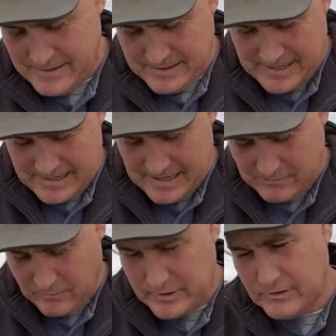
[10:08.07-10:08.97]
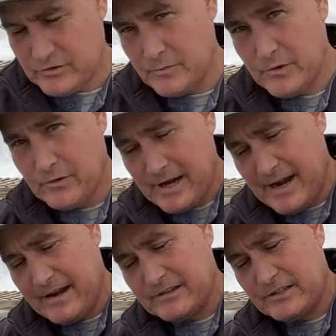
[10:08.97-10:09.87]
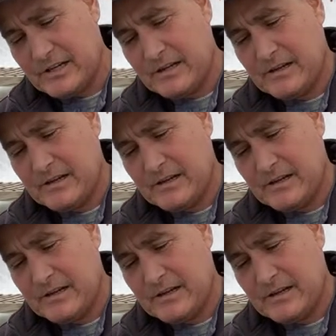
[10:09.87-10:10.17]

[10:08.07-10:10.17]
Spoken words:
Kind of like when we used to milk cows.